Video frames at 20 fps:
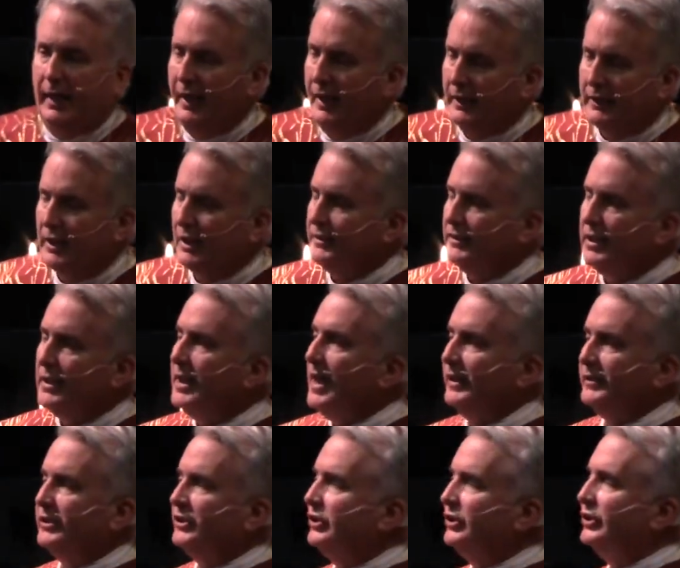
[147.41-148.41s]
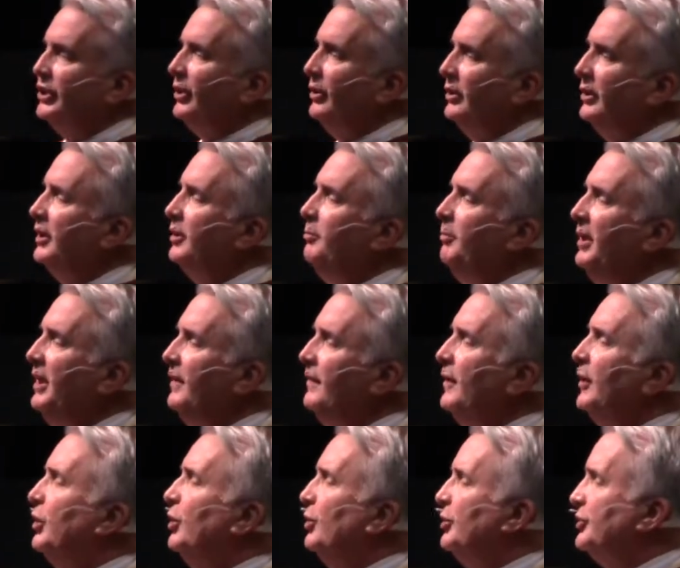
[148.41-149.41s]
It doesn't necessarily mean
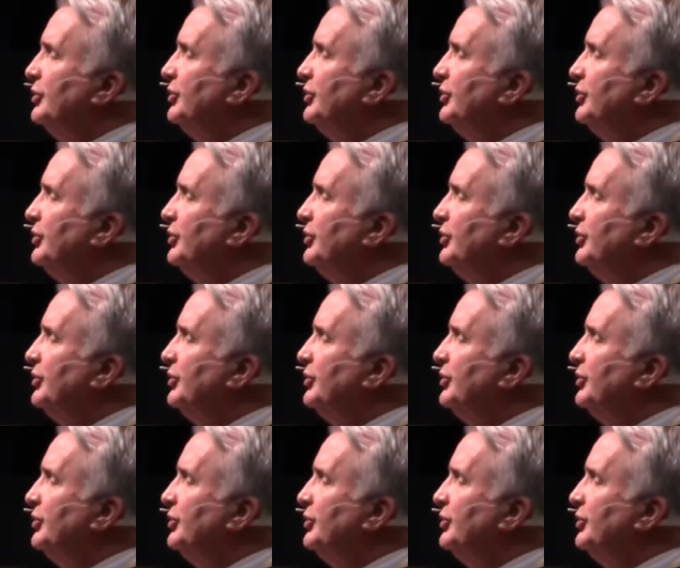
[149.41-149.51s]
that you're